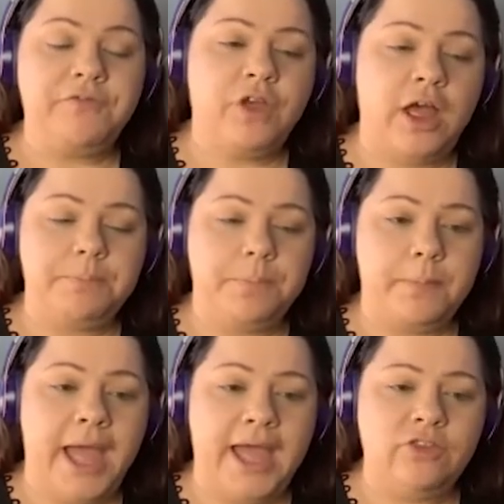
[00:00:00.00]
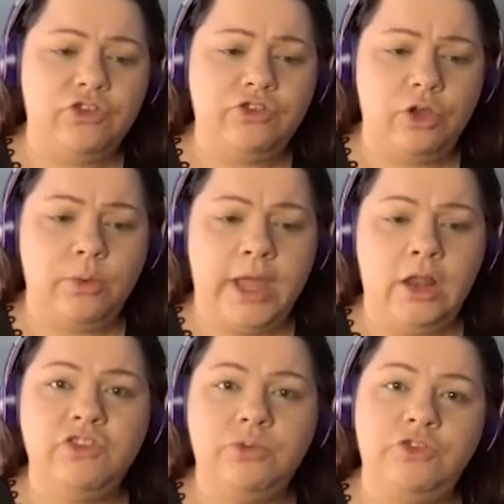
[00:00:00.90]
My hands are sore quite a
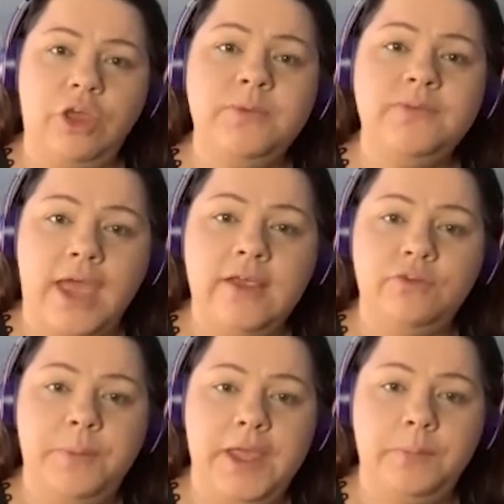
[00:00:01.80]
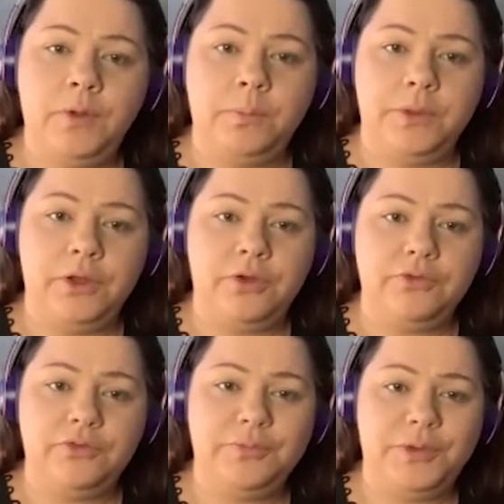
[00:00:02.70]
lot, so I don't text people
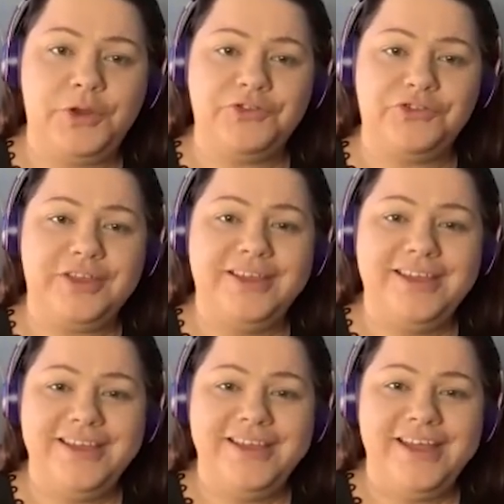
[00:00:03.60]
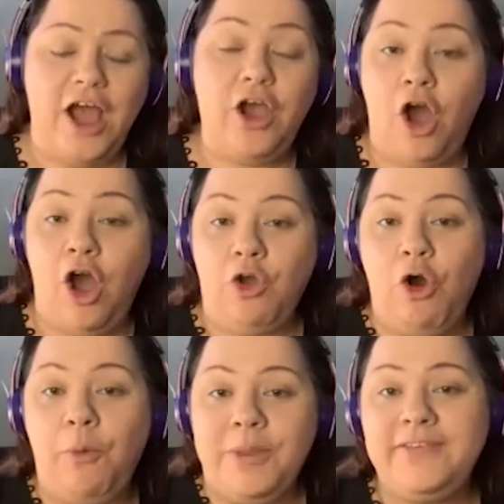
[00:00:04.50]
because I can't
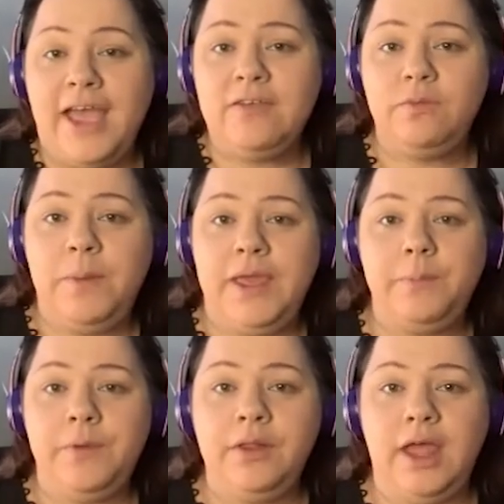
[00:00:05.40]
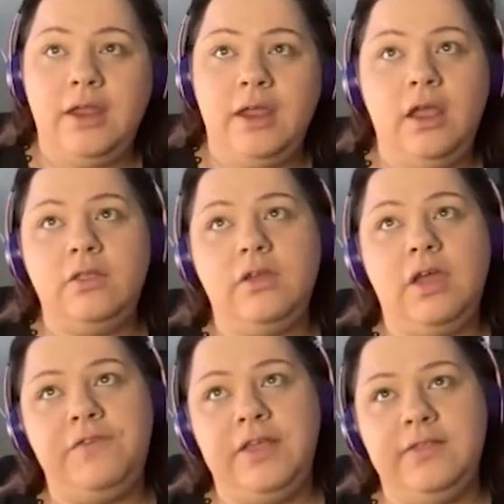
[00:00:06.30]
always text people, and then
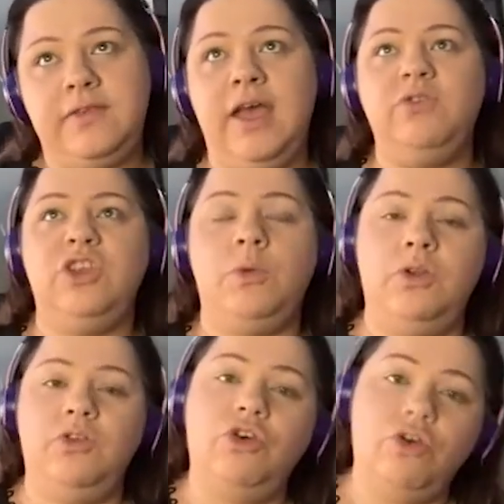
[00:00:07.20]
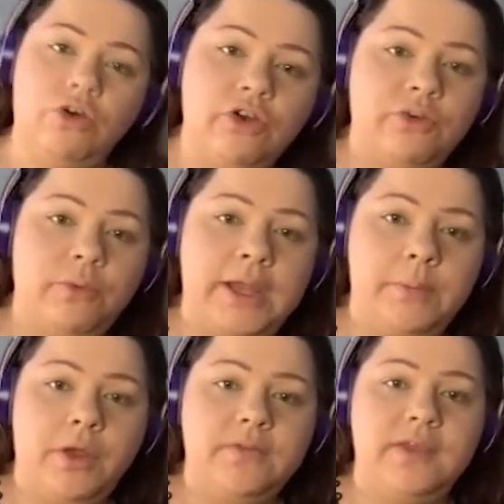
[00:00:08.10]
I feel down, so I don't want to talk to
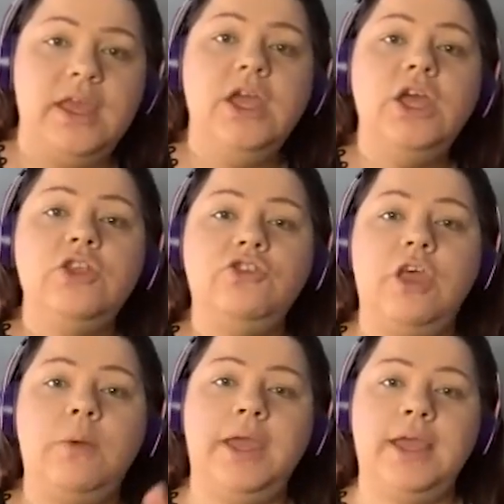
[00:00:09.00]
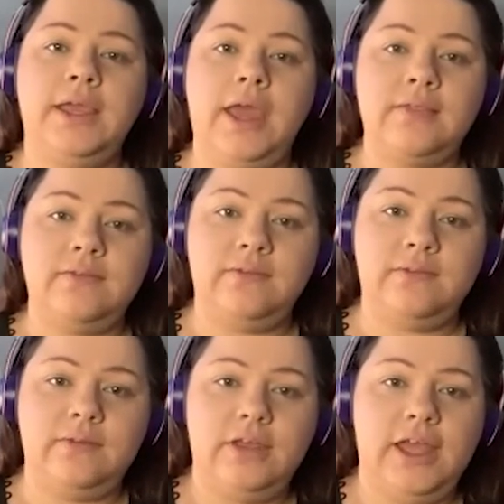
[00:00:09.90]
anybody. So it
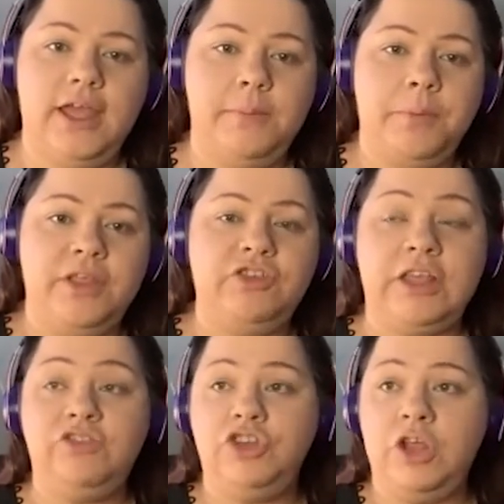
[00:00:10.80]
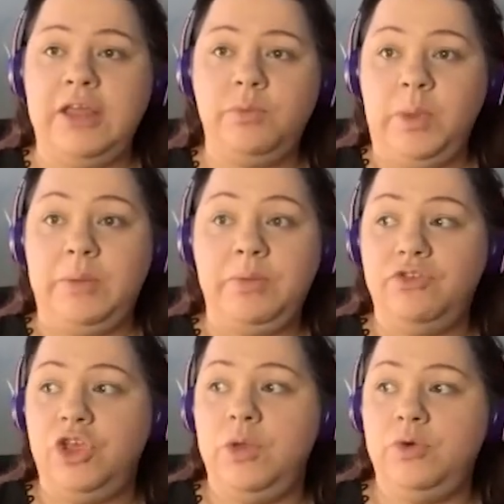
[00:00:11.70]
gets, but like, do you know, like with the
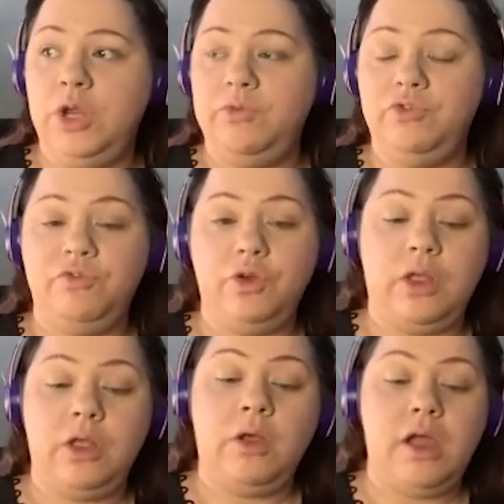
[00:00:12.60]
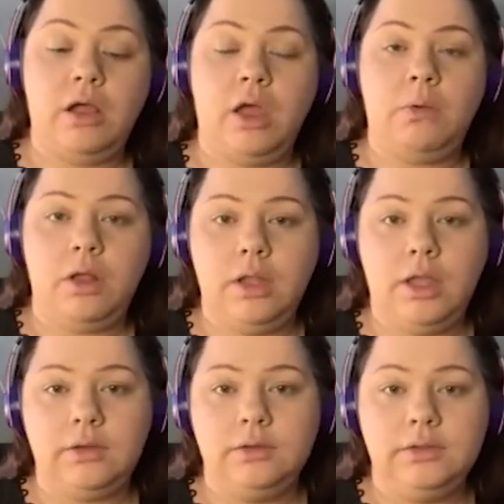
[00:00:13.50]
Zoom group, if something comes, I'll go on now.